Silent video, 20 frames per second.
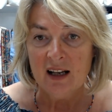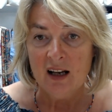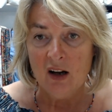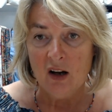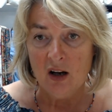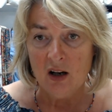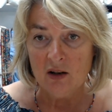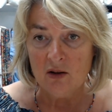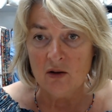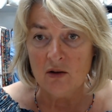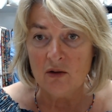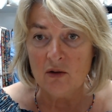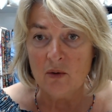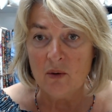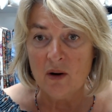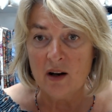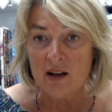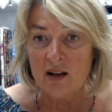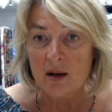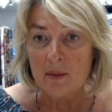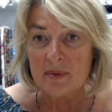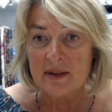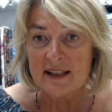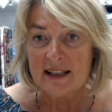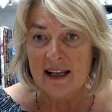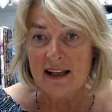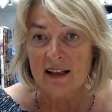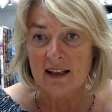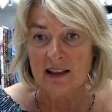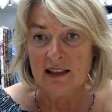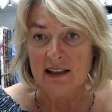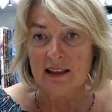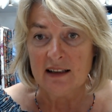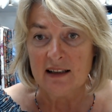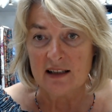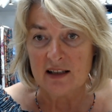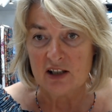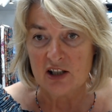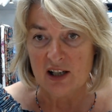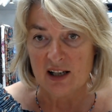I got quite upset at
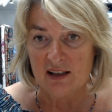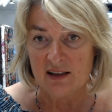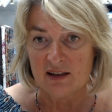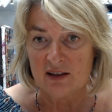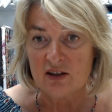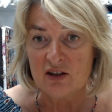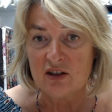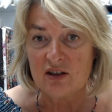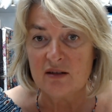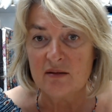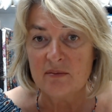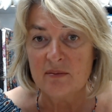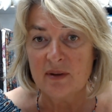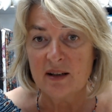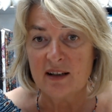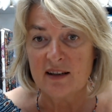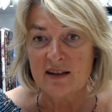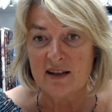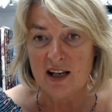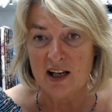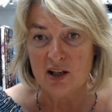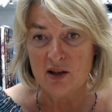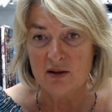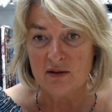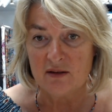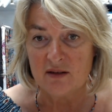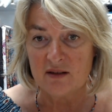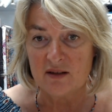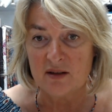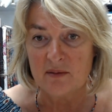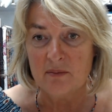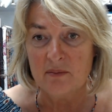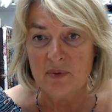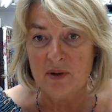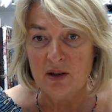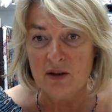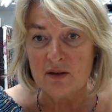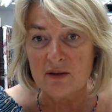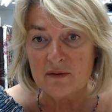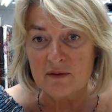this challenge because they took some
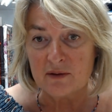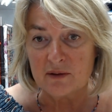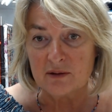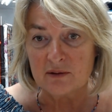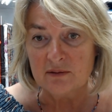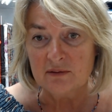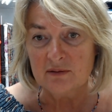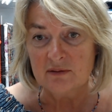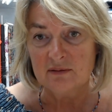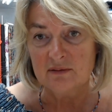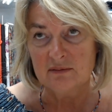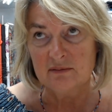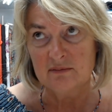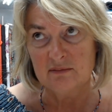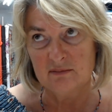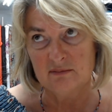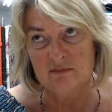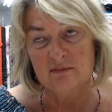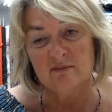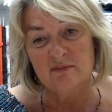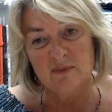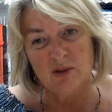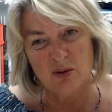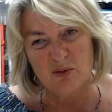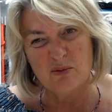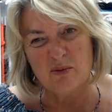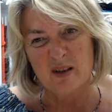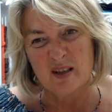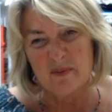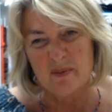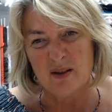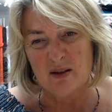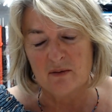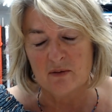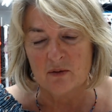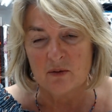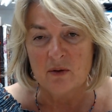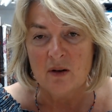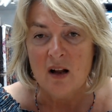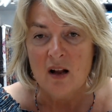beautiful, not always
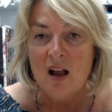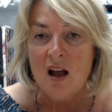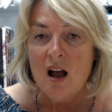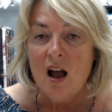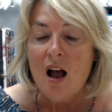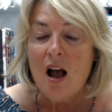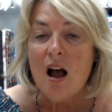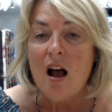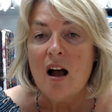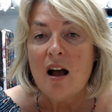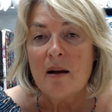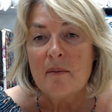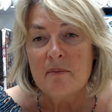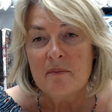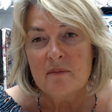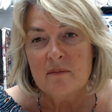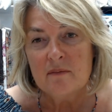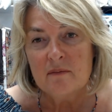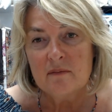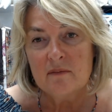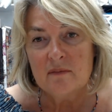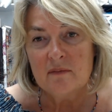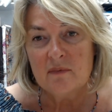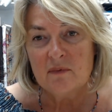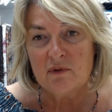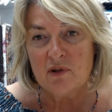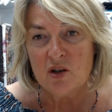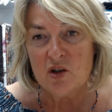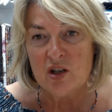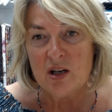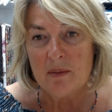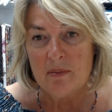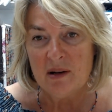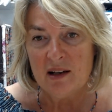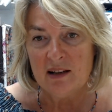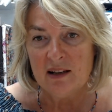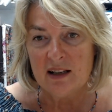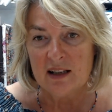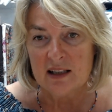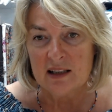beautiful, crochet
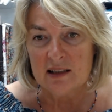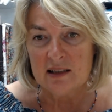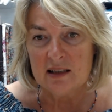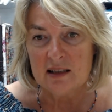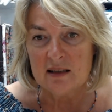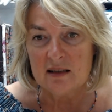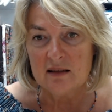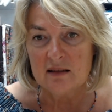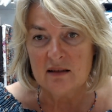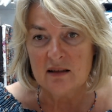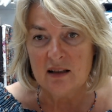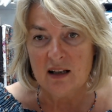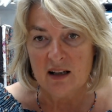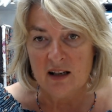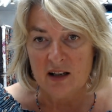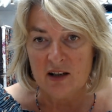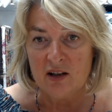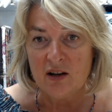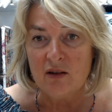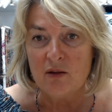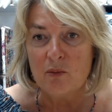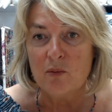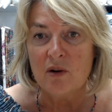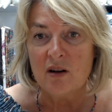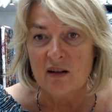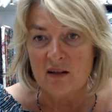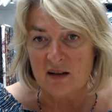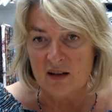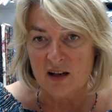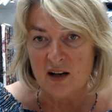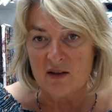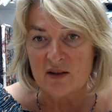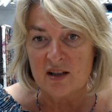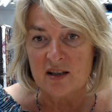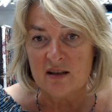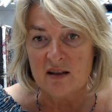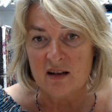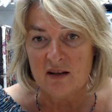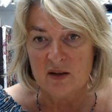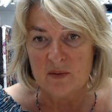blankets, and I know the work that goes
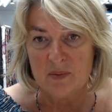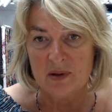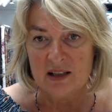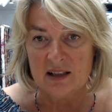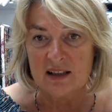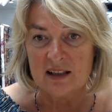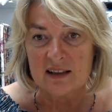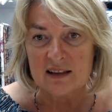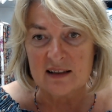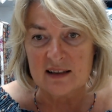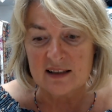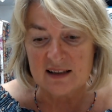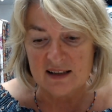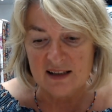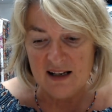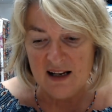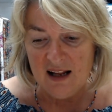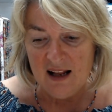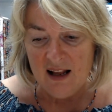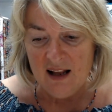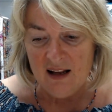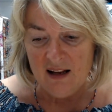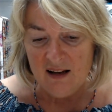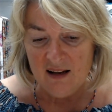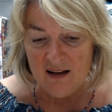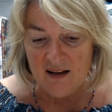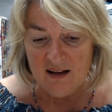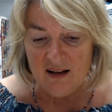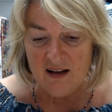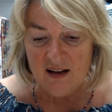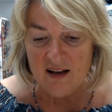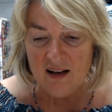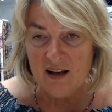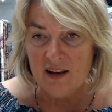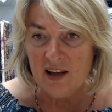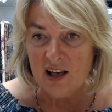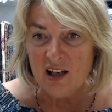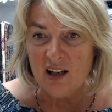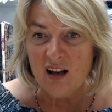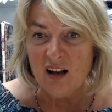into those blankets,
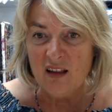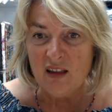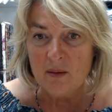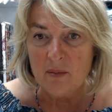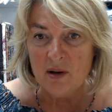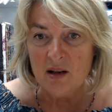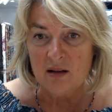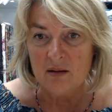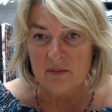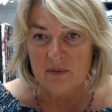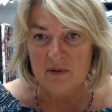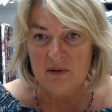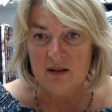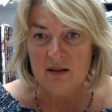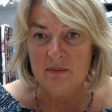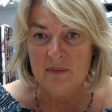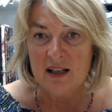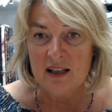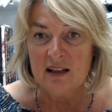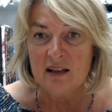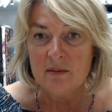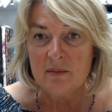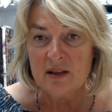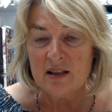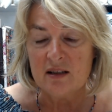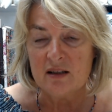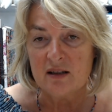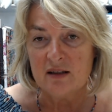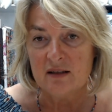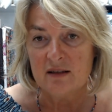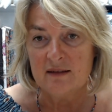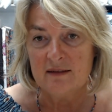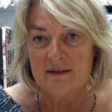and they cut them up and made them into